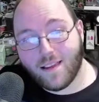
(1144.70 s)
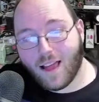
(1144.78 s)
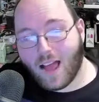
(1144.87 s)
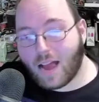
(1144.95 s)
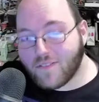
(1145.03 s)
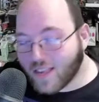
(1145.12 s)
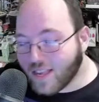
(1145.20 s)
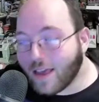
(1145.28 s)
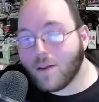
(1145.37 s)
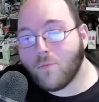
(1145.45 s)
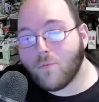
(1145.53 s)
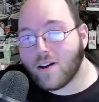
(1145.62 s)
I've said
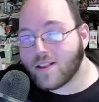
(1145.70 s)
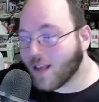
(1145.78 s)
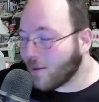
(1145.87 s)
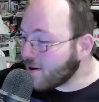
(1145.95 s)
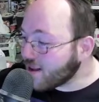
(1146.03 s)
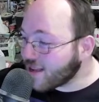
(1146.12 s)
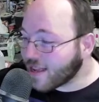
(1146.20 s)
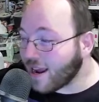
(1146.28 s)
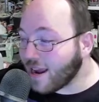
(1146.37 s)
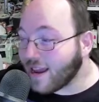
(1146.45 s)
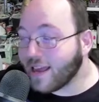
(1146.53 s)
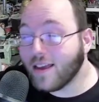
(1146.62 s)
it once. I'm going to say
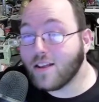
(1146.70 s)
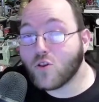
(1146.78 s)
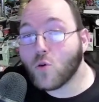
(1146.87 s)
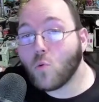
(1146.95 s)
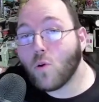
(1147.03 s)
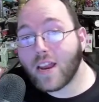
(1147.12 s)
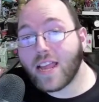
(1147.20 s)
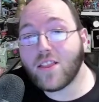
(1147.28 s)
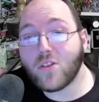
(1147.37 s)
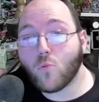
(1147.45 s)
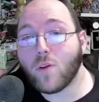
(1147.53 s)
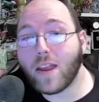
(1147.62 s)
it again. twenty
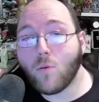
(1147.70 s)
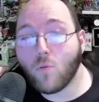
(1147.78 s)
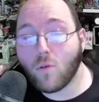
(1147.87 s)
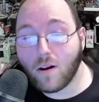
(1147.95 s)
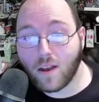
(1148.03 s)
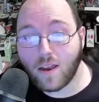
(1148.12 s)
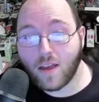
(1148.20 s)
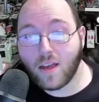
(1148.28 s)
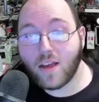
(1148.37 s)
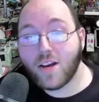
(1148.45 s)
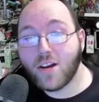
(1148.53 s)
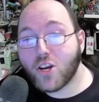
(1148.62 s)
twenty-one
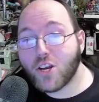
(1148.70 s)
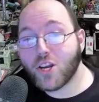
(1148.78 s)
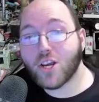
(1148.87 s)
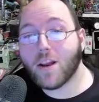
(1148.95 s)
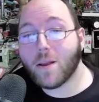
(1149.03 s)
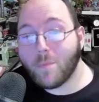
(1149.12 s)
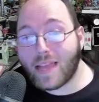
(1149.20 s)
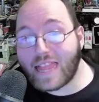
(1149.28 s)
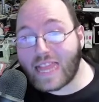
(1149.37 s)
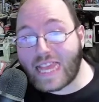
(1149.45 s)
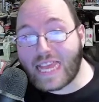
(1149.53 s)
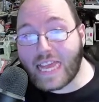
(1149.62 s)
should have been
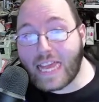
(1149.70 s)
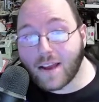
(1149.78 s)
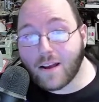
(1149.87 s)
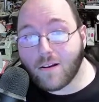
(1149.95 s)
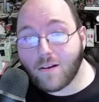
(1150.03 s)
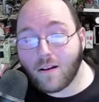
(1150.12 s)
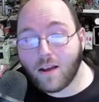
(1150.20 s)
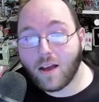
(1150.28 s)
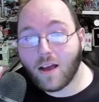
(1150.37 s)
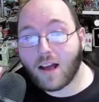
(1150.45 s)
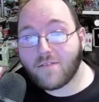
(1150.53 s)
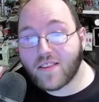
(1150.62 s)
the year
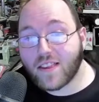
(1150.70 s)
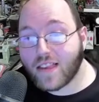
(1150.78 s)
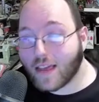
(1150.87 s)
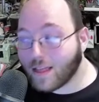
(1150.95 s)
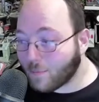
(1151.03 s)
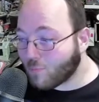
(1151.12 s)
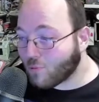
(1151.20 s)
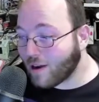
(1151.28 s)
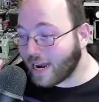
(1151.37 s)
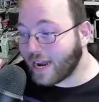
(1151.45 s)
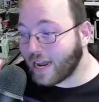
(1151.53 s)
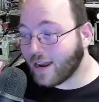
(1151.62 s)
of
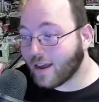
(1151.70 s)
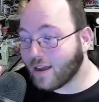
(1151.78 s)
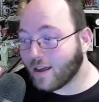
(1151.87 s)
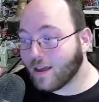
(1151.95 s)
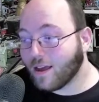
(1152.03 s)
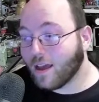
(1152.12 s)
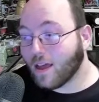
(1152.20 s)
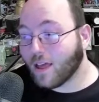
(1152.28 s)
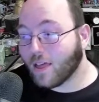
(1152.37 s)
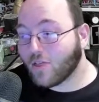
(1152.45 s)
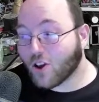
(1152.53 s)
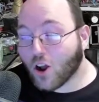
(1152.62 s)
celebrating
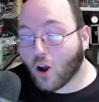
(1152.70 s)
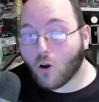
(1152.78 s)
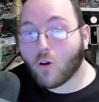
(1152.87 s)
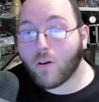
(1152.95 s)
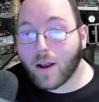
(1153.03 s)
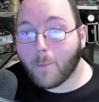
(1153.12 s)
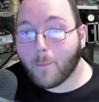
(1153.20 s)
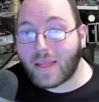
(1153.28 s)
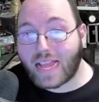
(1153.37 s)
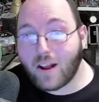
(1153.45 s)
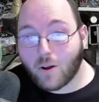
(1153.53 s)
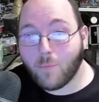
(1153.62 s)
the current
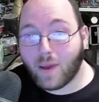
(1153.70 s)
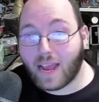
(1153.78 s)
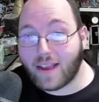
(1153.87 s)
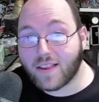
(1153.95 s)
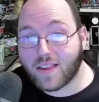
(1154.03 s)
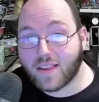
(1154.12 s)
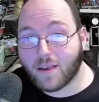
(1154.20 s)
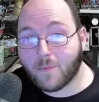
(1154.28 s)
player base.